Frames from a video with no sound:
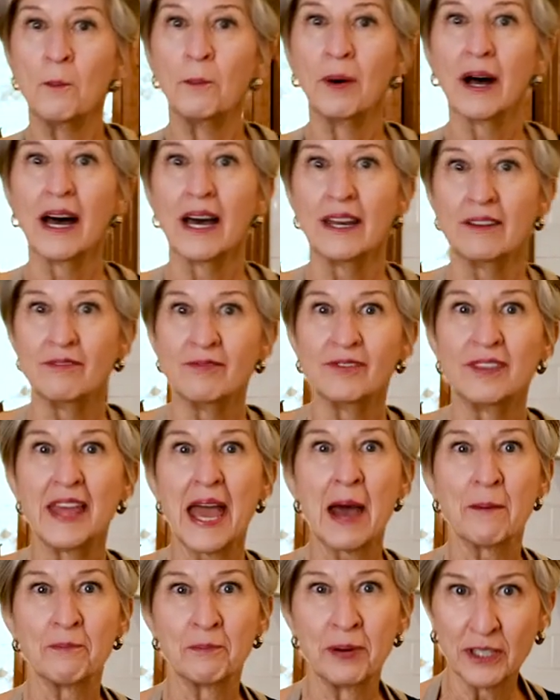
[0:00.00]
But
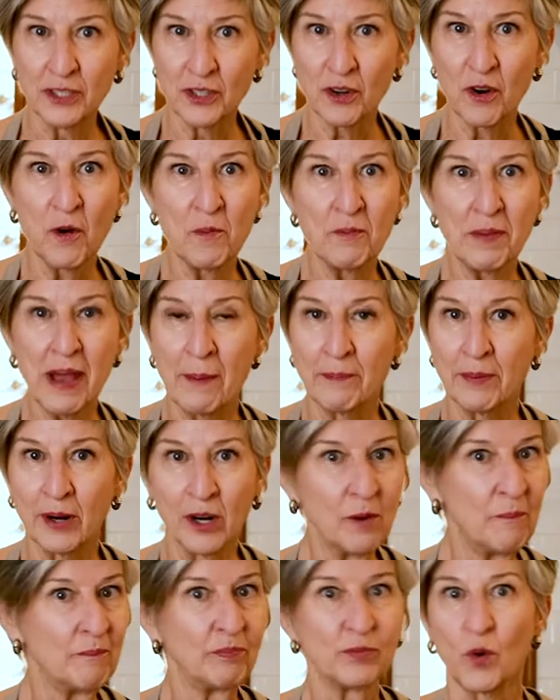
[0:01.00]
that Padron
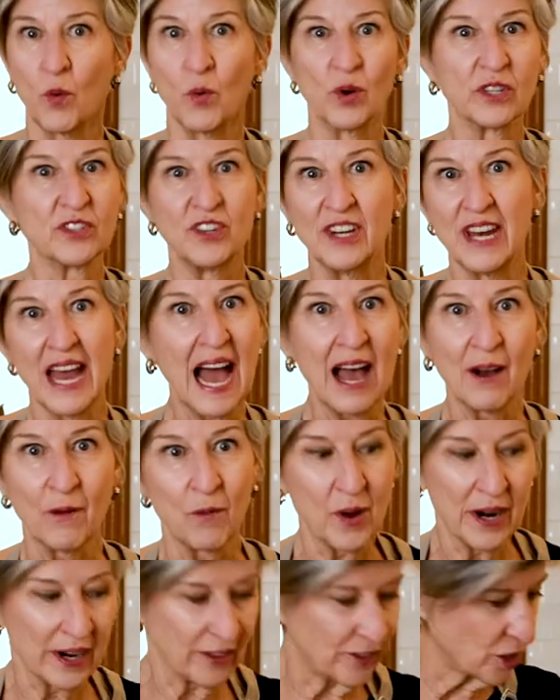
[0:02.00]
pepper was
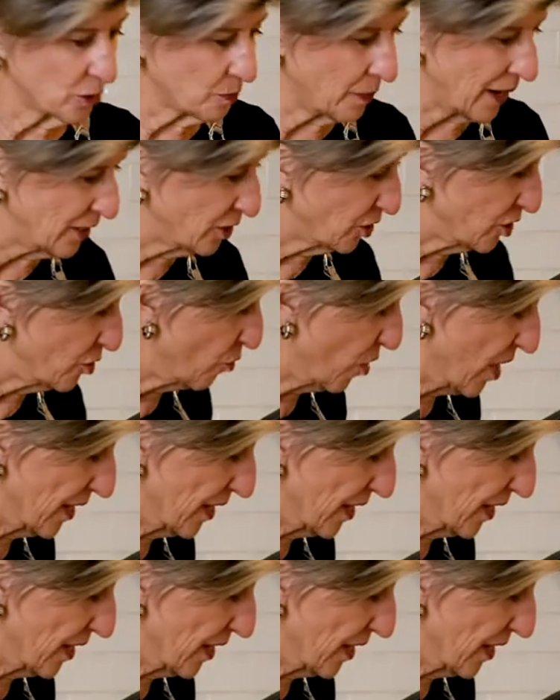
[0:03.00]
not one of the spicy